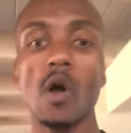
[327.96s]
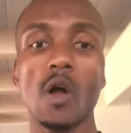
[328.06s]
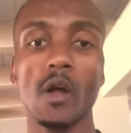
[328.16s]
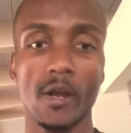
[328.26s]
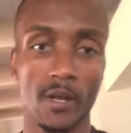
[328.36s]

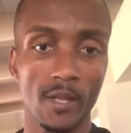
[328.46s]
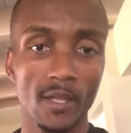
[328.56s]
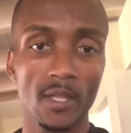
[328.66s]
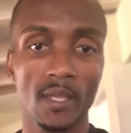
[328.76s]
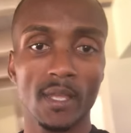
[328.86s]
hard
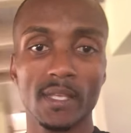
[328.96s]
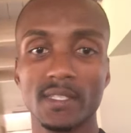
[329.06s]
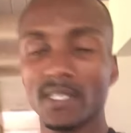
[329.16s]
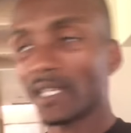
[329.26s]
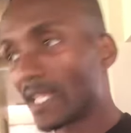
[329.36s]

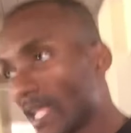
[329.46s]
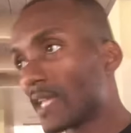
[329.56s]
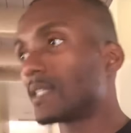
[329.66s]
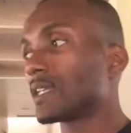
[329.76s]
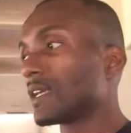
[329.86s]
to
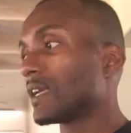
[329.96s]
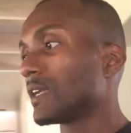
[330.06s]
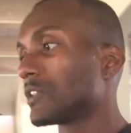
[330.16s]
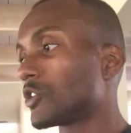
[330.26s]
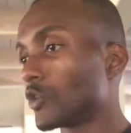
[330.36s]
get
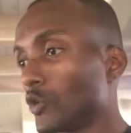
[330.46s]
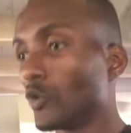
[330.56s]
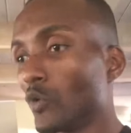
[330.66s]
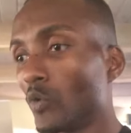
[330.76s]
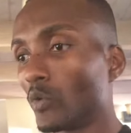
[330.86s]

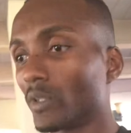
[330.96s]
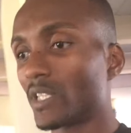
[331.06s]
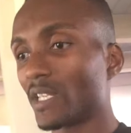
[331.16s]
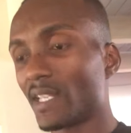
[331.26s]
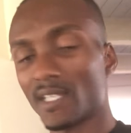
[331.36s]
to
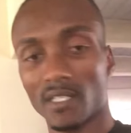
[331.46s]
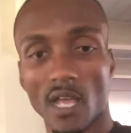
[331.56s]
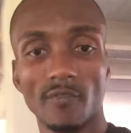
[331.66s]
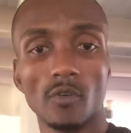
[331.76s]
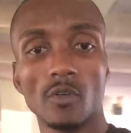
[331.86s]
this
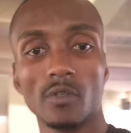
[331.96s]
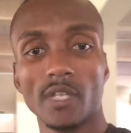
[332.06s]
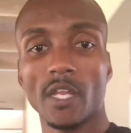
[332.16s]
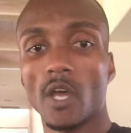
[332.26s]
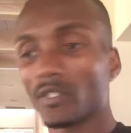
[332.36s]
level,
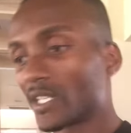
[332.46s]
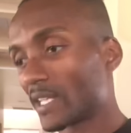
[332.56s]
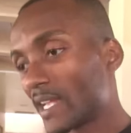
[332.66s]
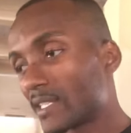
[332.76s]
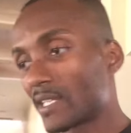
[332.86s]
you know, to
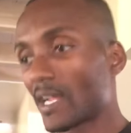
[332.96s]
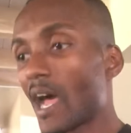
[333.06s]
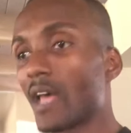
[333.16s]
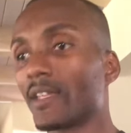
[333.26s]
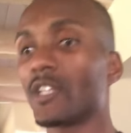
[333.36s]
get to
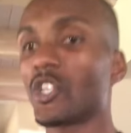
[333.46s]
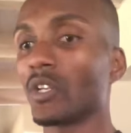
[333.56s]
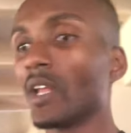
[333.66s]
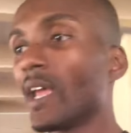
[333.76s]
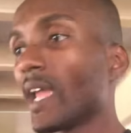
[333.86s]
college
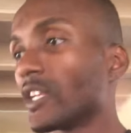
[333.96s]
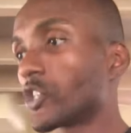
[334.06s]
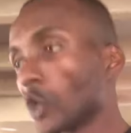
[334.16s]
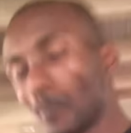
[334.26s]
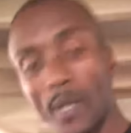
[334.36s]
and
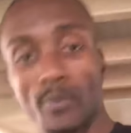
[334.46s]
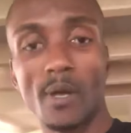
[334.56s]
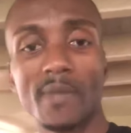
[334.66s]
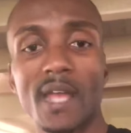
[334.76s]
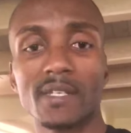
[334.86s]
show people
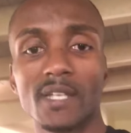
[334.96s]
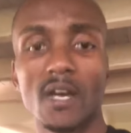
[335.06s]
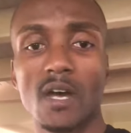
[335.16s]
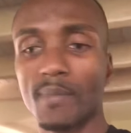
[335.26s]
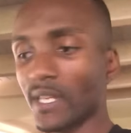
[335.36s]
I'm not
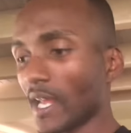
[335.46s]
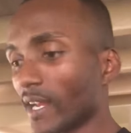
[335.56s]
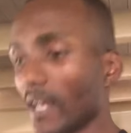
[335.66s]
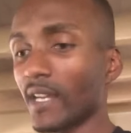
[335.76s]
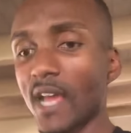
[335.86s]
dumb and yada,
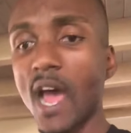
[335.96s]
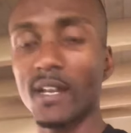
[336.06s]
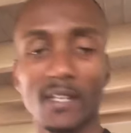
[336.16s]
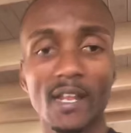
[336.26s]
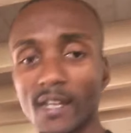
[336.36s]
yada,
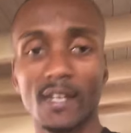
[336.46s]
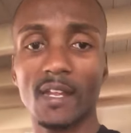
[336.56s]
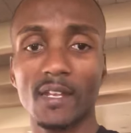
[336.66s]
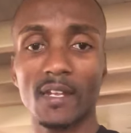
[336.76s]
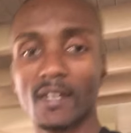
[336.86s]
yada, yada, yada,
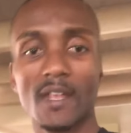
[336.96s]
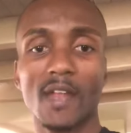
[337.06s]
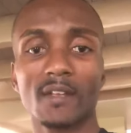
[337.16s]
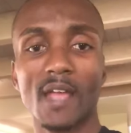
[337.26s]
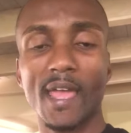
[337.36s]
yada, yada,
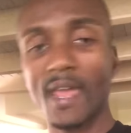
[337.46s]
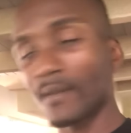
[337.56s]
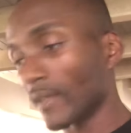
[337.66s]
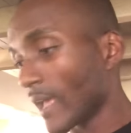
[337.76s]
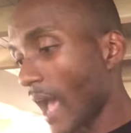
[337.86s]
yada.
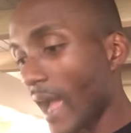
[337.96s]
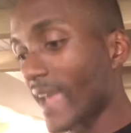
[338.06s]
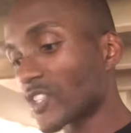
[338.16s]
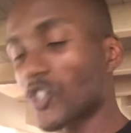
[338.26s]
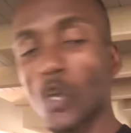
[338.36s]
I
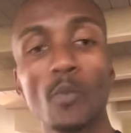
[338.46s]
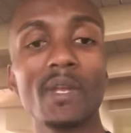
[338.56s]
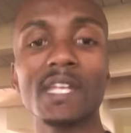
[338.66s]
had so